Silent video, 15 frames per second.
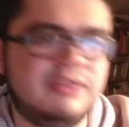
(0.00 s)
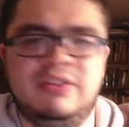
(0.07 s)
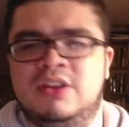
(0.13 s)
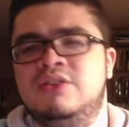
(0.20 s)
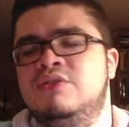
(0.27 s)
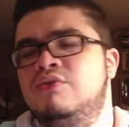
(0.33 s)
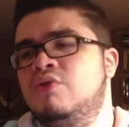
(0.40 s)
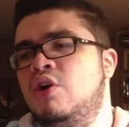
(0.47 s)

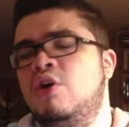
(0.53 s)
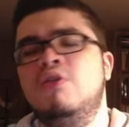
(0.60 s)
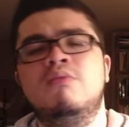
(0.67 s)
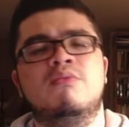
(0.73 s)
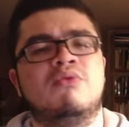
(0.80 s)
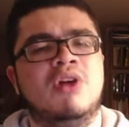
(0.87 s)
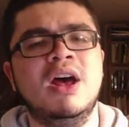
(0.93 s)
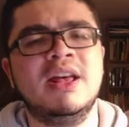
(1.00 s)
to
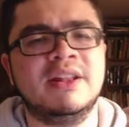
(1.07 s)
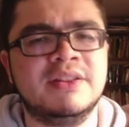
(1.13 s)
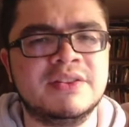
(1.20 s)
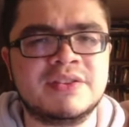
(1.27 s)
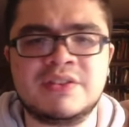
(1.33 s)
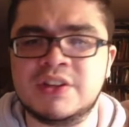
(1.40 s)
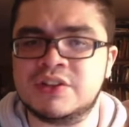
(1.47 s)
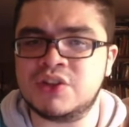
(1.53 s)
home runs
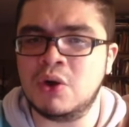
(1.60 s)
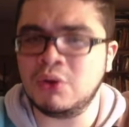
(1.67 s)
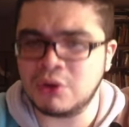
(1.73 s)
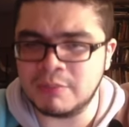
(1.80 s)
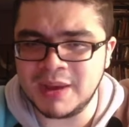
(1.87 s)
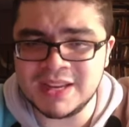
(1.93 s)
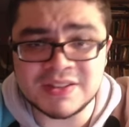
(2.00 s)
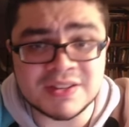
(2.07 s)
to total
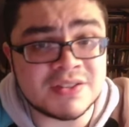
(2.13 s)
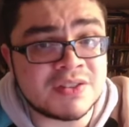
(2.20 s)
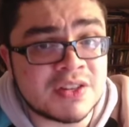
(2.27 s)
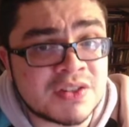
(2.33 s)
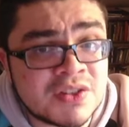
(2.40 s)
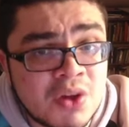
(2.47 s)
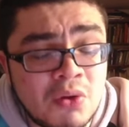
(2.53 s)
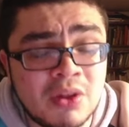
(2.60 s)
bases to
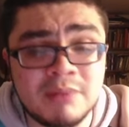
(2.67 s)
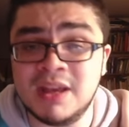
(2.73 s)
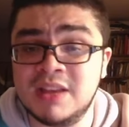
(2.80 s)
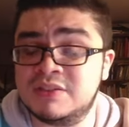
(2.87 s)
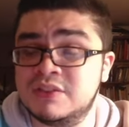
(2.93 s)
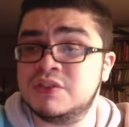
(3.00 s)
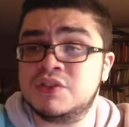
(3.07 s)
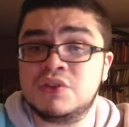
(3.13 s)
stolen
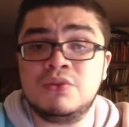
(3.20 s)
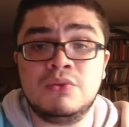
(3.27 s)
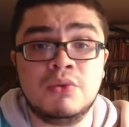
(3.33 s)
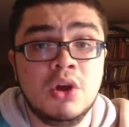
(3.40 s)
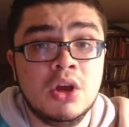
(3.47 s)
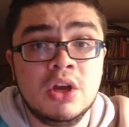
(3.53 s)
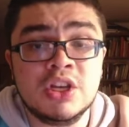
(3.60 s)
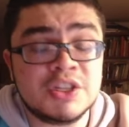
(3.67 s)
bases to
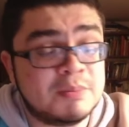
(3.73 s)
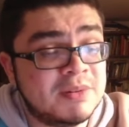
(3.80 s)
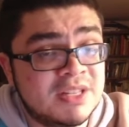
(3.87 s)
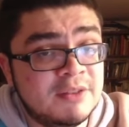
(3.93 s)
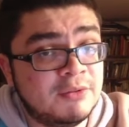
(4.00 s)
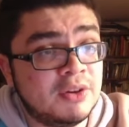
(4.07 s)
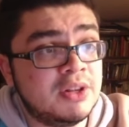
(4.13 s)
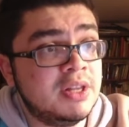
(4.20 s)

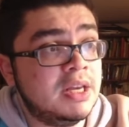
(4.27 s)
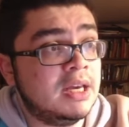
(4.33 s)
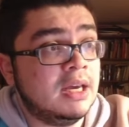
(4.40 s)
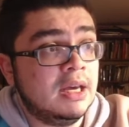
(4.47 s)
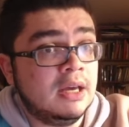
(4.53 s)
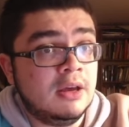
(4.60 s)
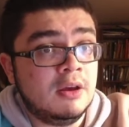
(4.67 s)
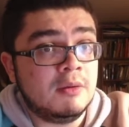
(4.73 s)
specifically
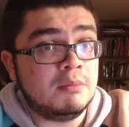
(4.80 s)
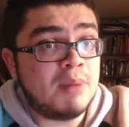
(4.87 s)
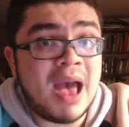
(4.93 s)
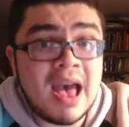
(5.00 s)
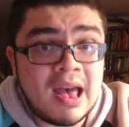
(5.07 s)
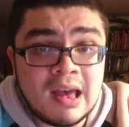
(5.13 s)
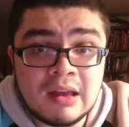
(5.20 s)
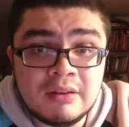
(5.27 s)

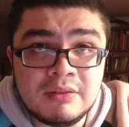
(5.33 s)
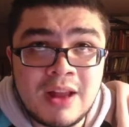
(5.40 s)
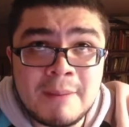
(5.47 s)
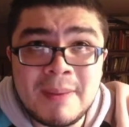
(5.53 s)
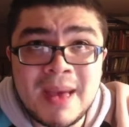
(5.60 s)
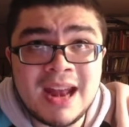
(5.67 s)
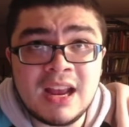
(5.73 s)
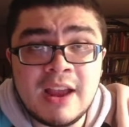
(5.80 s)
bat, not
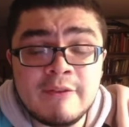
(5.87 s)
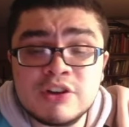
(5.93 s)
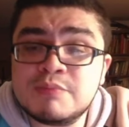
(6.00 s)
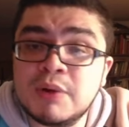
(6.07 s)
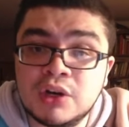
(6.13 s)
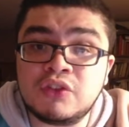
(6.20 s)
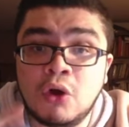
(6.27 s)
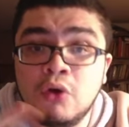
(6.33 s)
batting average,
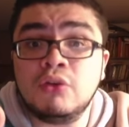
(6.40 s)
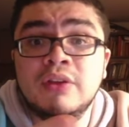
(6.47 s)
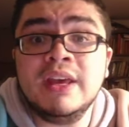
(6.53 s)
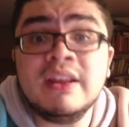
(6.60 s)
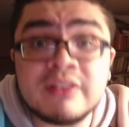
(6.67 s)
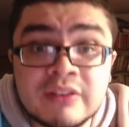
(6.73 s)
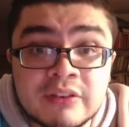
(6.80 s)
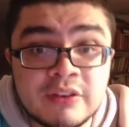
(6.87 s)
but total
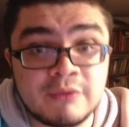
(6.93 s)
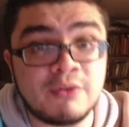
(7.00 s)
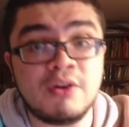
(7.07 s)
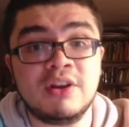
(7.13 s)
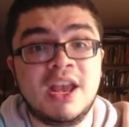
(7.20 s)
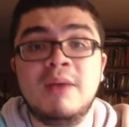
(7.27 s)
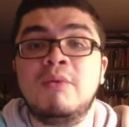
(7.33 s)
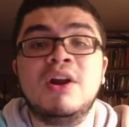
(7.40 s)
hits for a
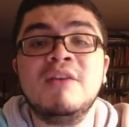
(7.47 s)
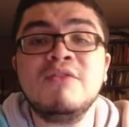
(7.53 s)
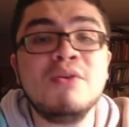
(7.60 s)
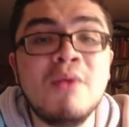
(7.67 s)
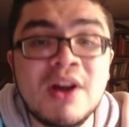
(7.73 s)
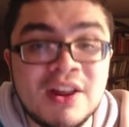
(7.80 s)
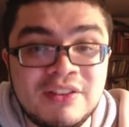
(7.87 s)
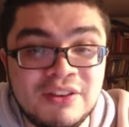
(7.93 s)
game. Whatever you
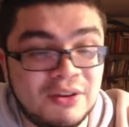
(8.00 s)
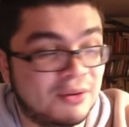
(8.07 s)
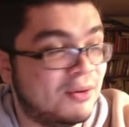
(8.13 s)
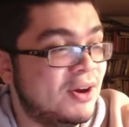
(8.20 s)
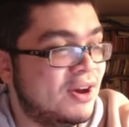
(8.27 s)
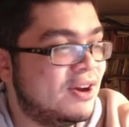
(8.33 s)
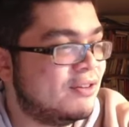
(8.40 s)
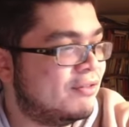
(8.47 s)
want to do,
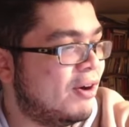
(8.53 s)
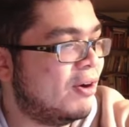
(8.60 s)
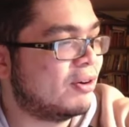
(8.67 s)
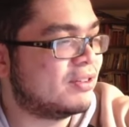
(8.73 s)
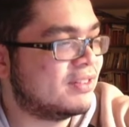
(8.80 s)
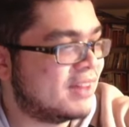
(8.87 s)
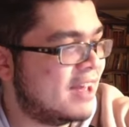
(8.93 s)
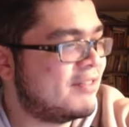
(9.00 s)

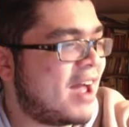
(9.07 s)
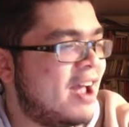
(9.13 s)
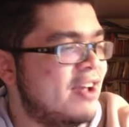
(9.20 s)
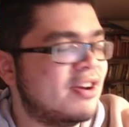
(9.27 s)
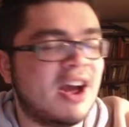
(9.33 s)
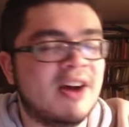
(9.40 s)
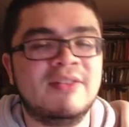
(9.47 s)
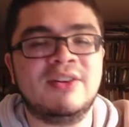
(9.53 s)
folks, they've got you
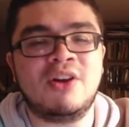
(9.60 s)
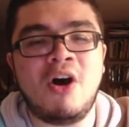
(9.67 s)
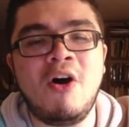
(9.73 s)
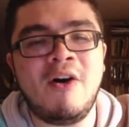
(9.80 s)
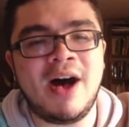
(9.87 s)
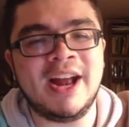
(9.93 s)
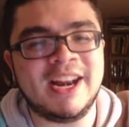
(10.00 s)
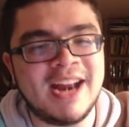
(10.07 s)
covered,
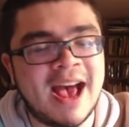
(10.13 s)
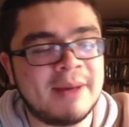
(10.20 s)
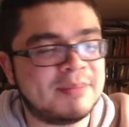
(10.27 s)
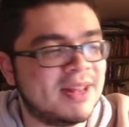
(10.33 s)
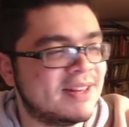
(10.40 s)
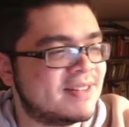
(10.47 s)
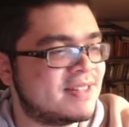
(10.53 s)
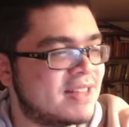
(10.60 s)
all on an app
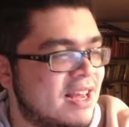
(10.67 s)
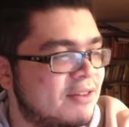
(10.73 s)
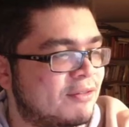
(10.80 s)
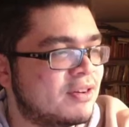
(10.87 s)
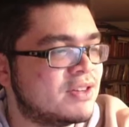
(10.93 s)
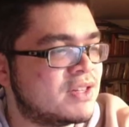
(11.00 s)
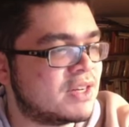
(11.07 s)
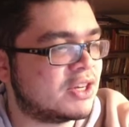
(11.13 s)
that is safe,
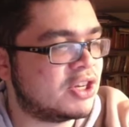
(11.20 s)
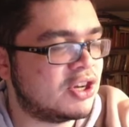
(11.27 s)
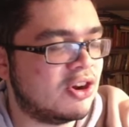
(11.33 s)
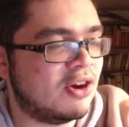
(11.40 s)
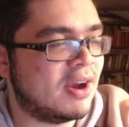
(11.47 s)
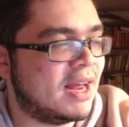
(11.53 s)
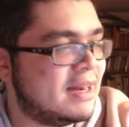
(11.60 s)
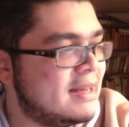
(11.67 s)

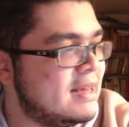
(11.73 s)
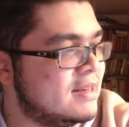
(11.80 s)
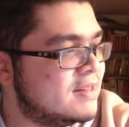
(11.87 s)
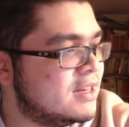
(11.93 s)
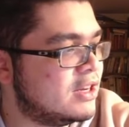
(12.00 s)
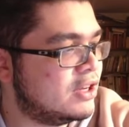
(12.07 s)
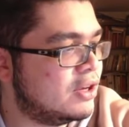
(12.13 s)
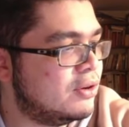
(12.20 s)
secure, and easy
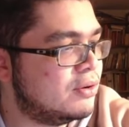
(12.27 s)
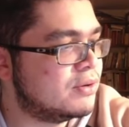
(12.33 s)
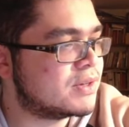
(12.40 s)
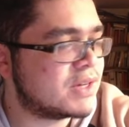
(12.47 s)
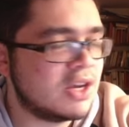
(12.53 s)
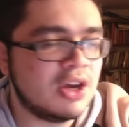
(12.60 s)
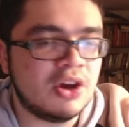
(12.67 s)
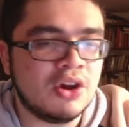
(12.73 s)
to use.
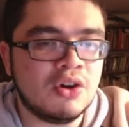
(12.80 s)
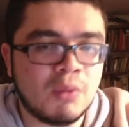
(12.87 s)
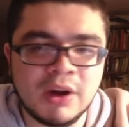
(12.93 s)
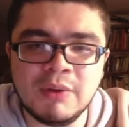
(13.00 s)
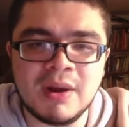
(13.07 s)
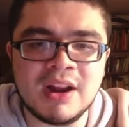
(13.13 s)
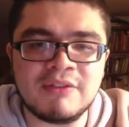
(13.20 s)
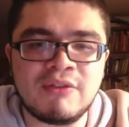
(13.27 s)
What are you
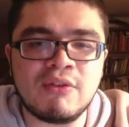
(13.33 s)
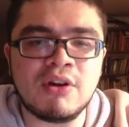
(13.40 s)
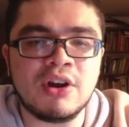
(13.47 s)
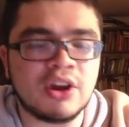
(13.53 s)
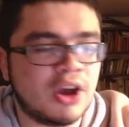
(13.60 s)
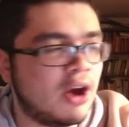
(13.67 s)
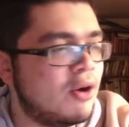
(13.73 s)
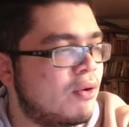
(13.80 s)
waiting for?
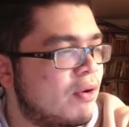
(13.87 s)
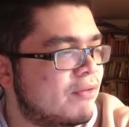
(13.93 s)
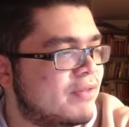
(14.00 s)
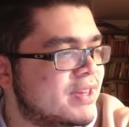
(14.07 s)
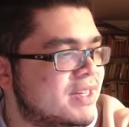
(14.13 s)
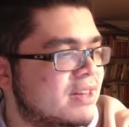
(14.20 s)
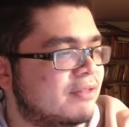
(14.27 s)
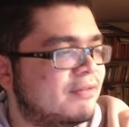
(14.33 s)
Go
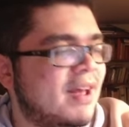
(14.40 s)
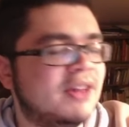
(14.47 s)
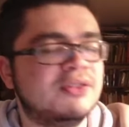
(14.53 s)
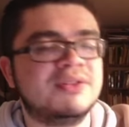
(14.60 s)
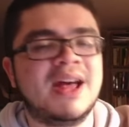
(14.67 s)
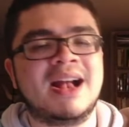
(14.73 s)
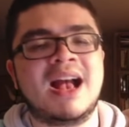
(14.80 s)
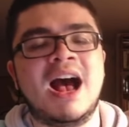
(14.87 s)
visit
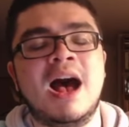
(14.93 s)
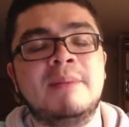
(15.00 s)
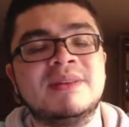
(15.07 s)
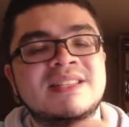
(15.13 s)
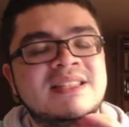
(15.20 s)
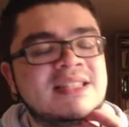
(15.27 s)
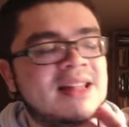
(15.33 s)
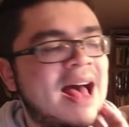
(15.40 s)
FanDuel.com
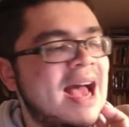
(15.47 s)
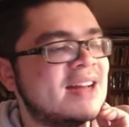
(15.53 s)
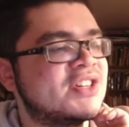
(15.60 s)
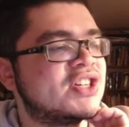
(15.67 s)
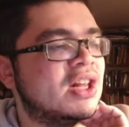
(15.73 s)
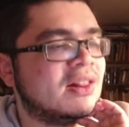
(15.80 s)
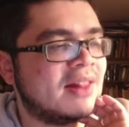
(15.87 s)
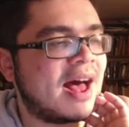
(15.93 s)
slash
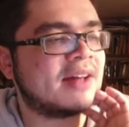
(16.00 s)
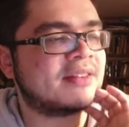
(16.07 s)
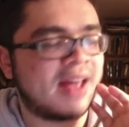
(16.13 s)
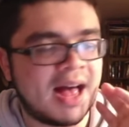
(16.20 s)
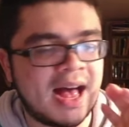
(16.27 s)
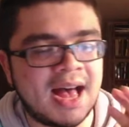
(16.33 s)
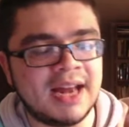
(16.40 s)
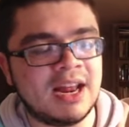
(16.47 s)
locked
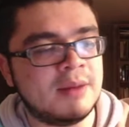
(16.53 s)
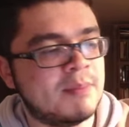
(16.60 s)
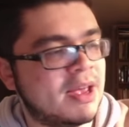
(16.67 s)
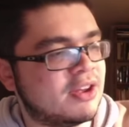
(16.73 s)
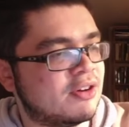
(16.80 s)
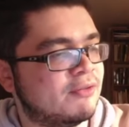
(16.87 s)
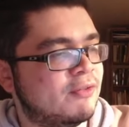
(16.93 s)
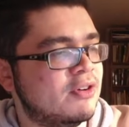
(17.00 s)
on and make
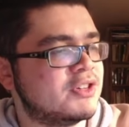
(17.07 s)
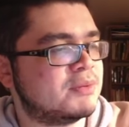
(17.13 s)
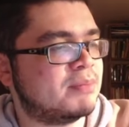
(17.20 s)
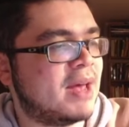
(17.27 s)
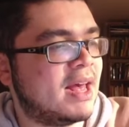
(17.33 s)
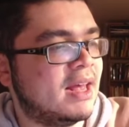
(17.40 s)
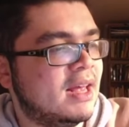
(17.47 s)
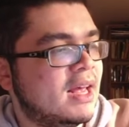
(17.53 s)
your first
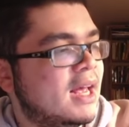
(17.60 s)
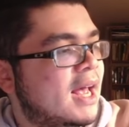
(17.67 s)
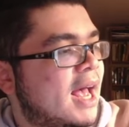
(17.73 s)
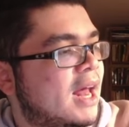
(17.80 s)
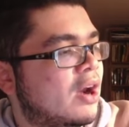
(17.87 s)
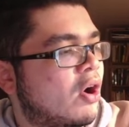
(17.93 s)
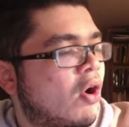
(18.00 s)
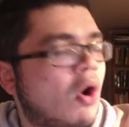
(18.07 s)
bet
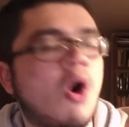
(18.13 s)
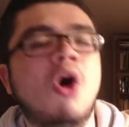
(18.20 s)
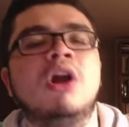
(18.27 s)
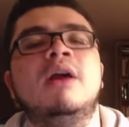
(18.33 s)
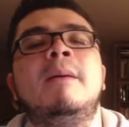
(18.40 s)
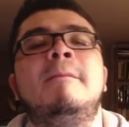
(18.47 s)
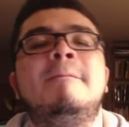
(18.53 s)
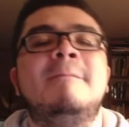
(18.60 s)
an
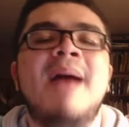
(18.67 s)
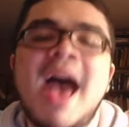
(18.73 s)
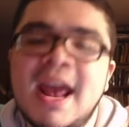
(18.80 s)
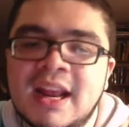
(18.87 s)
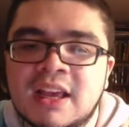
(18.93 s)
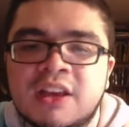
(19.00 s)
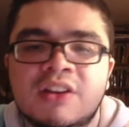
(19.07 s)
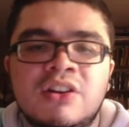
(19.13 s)

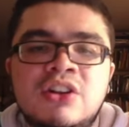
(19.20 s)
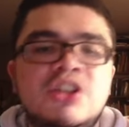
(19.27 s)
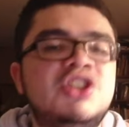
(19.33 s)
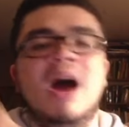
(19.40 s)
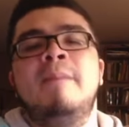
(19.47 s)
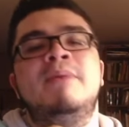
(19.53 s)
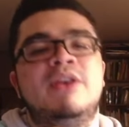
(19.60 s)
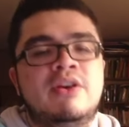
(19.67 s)
automatic
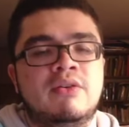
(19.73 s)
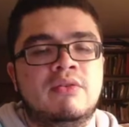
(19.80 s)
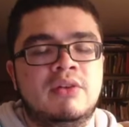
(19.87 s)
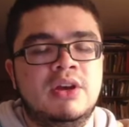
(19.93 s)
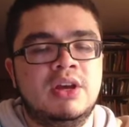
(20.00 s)
W.